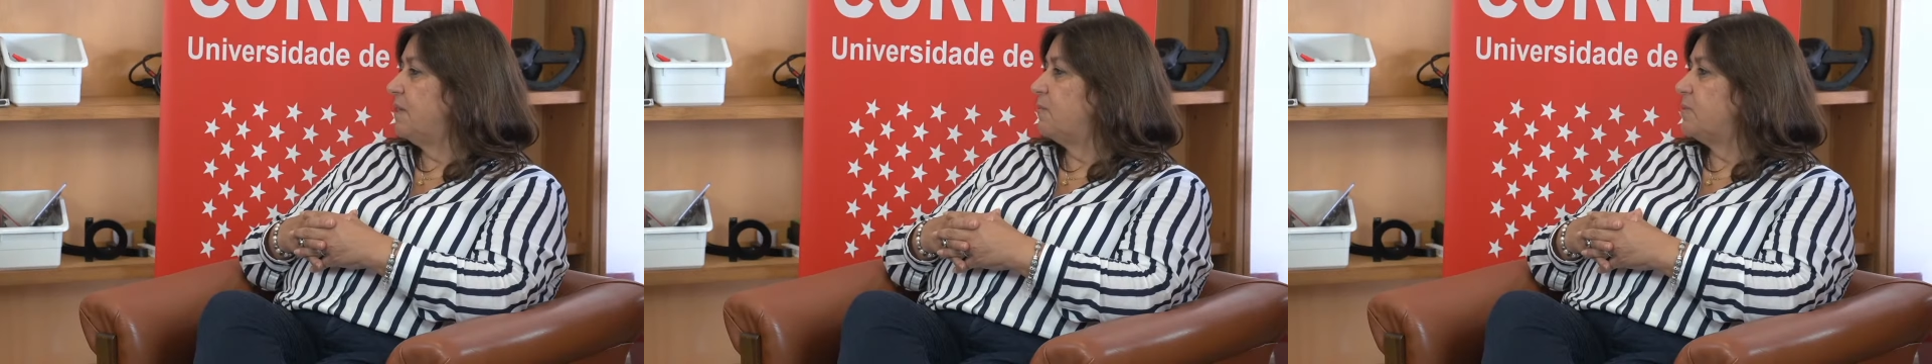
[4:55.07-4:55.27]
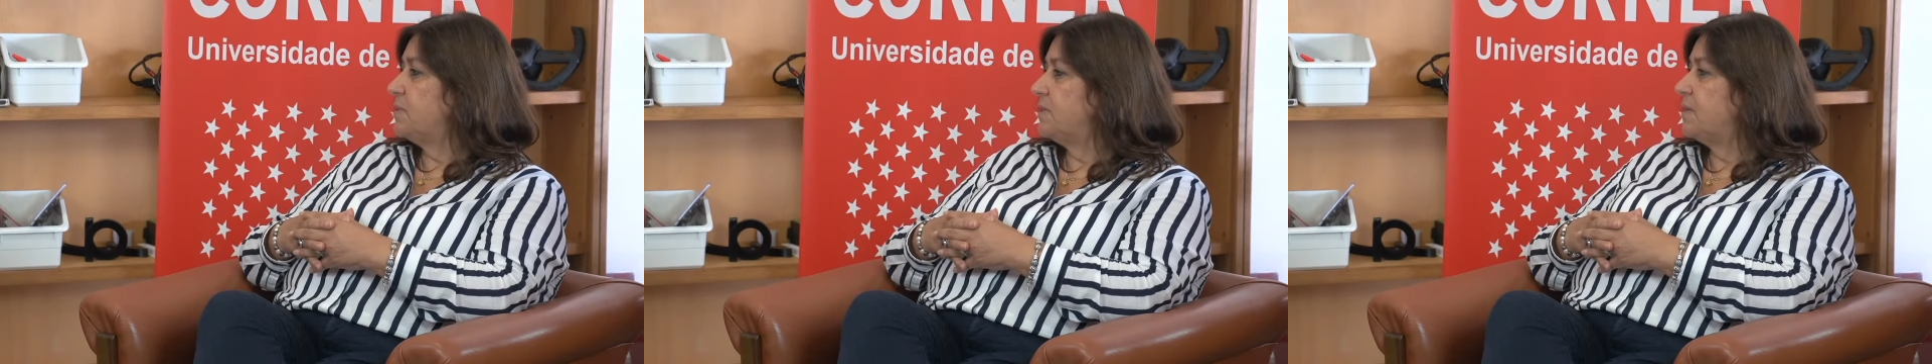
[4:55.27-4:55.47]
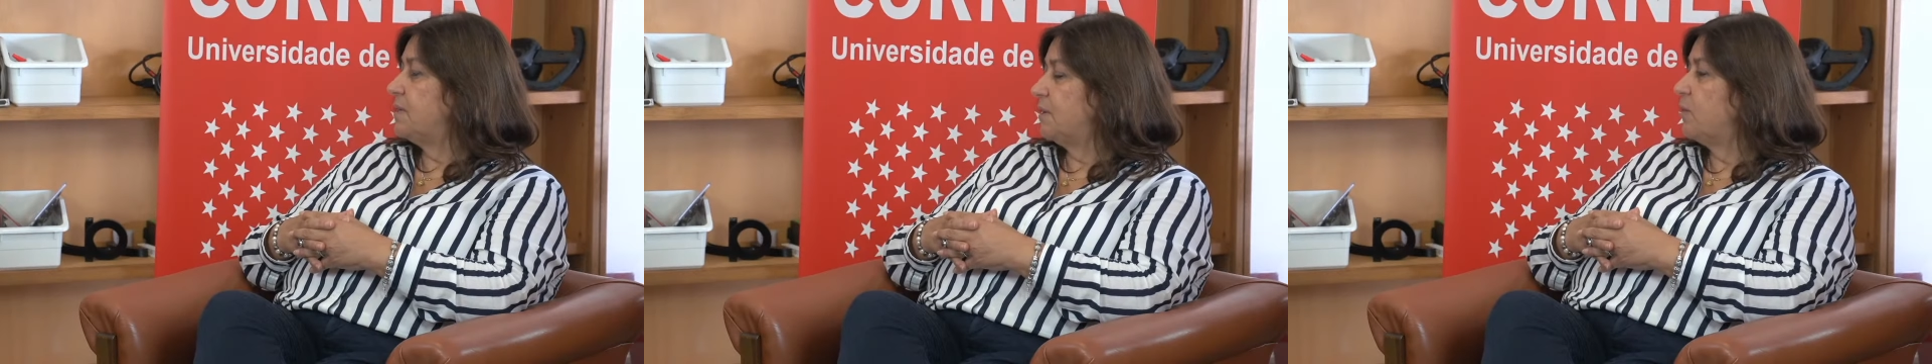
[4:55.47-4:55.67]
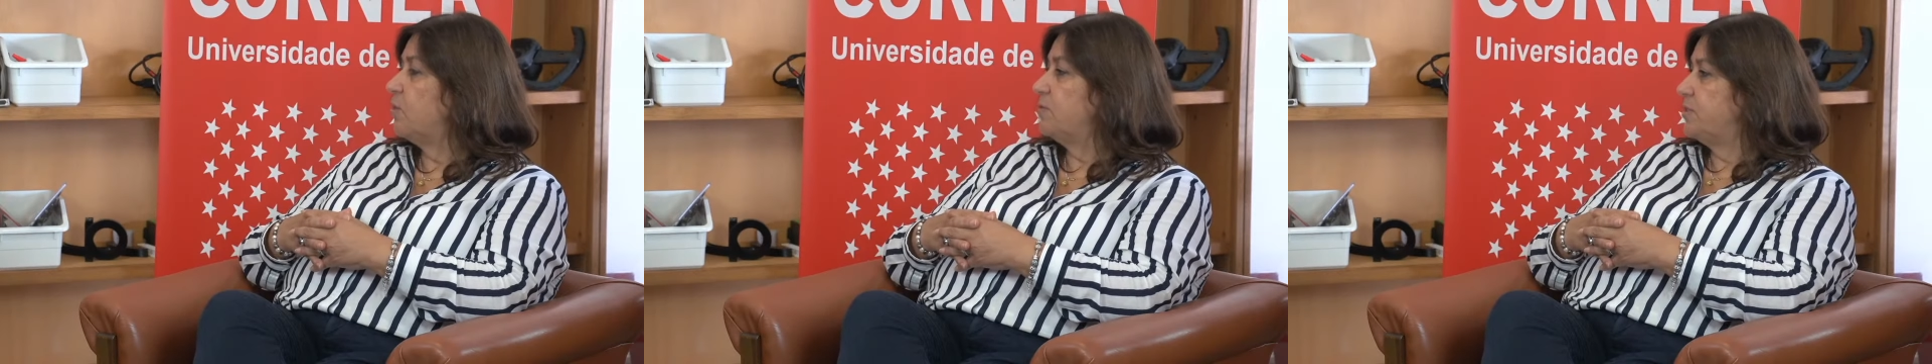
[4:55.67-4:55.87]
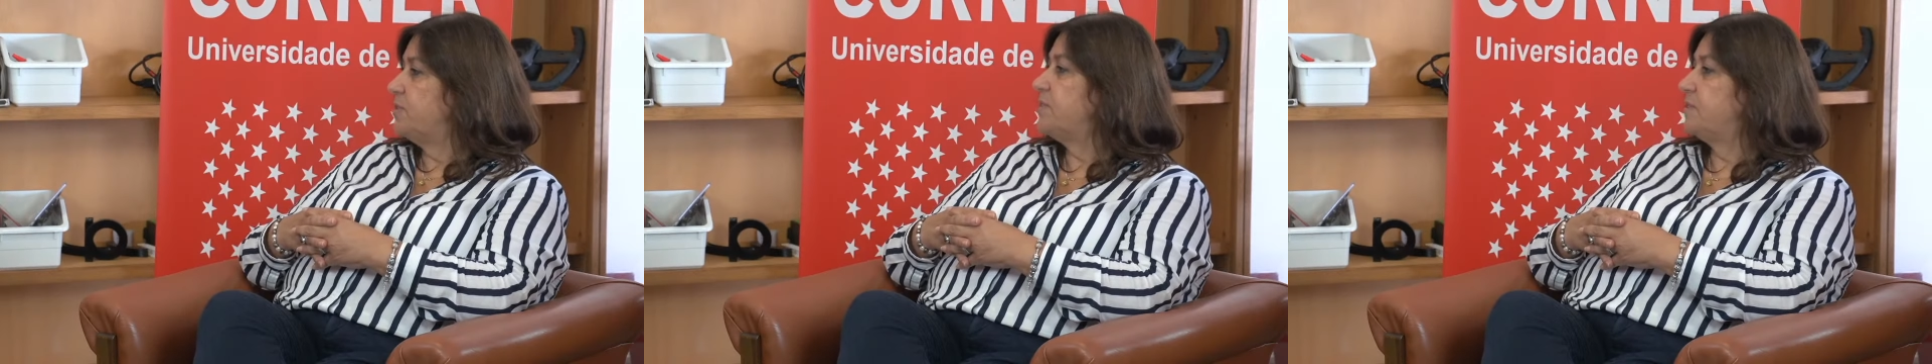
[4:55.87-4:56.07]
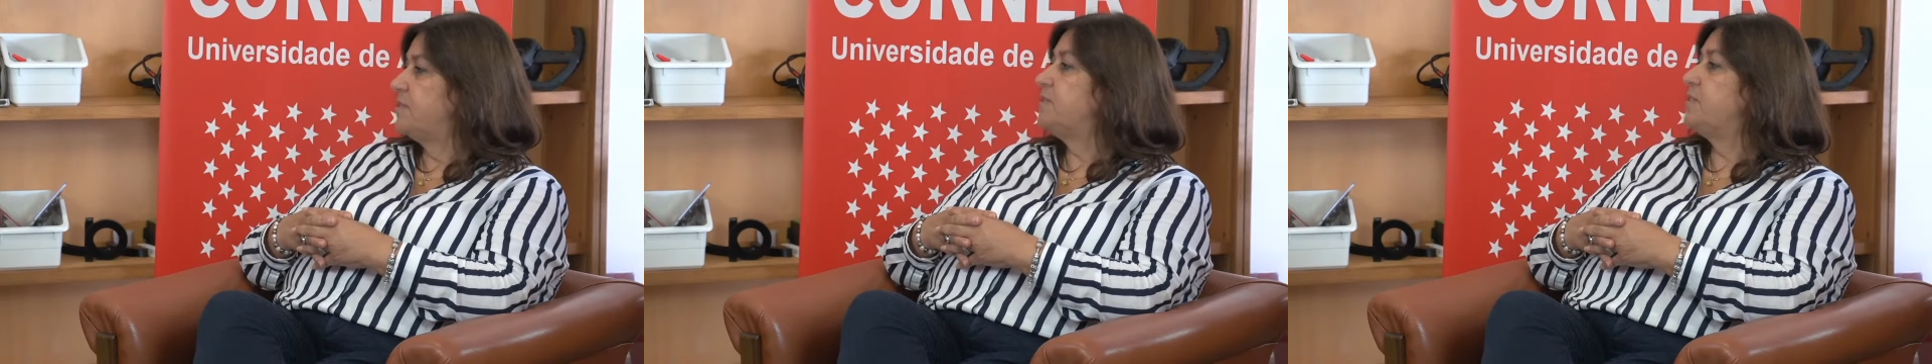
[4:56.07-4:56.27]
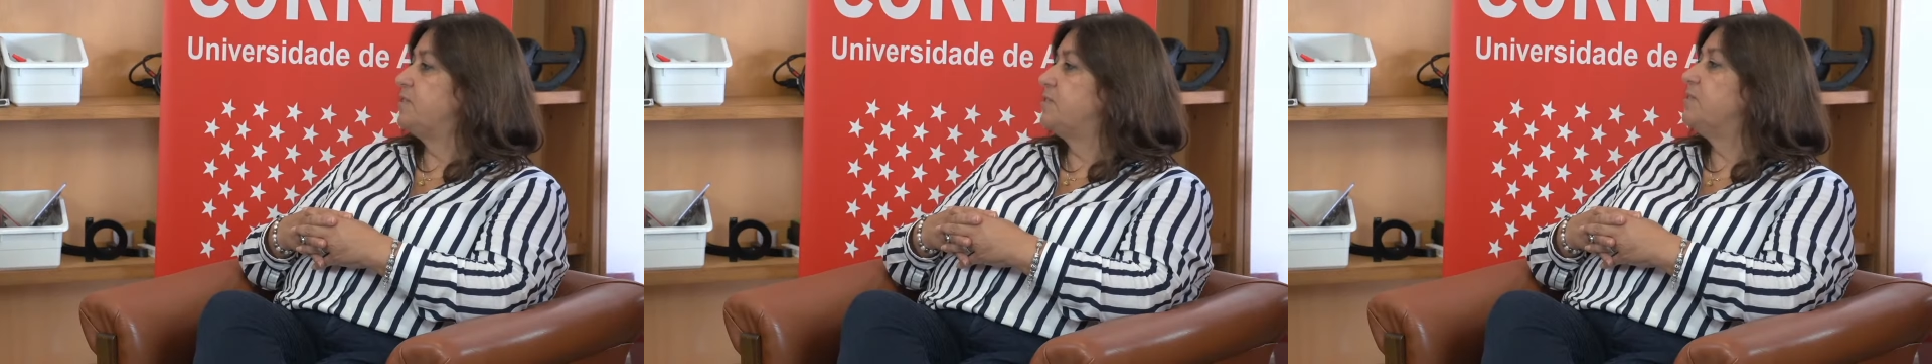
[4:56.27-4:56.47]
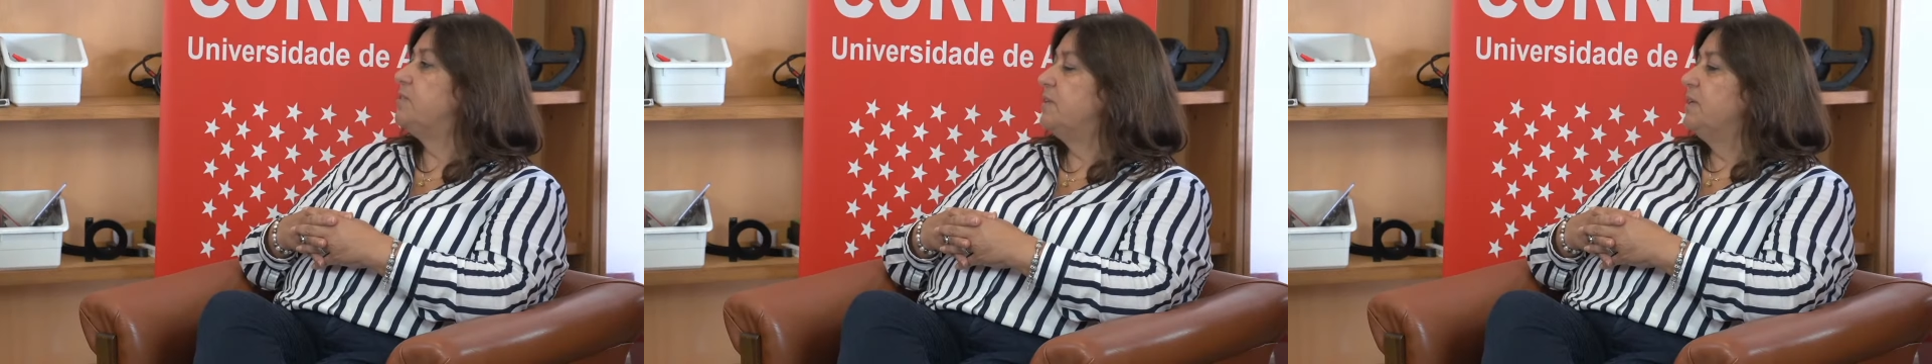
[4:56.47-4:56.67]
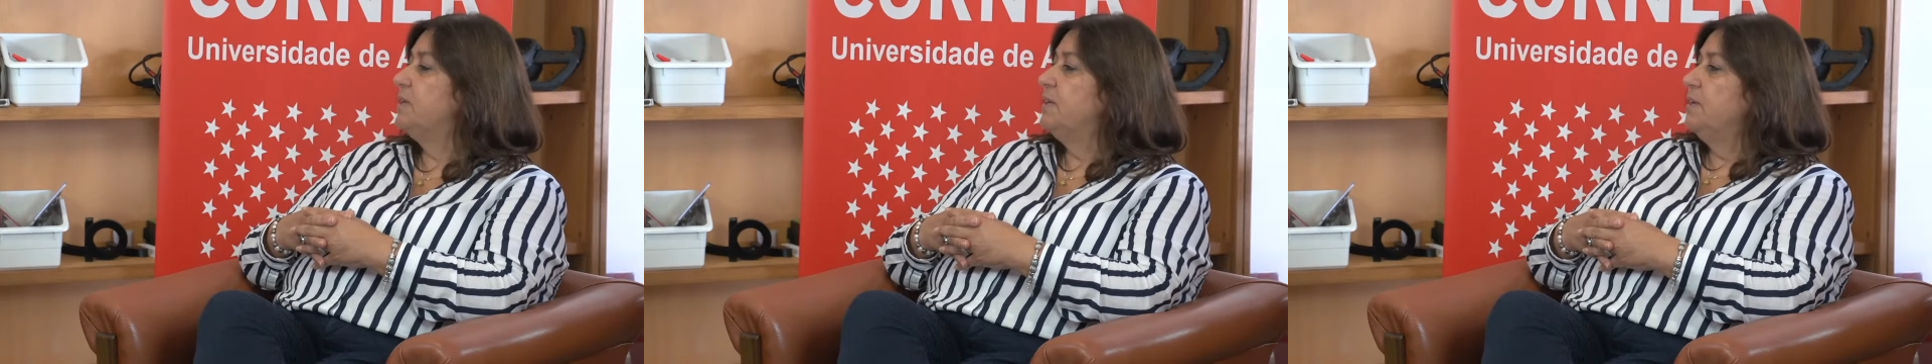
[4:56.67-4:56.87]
that was a conscious decision,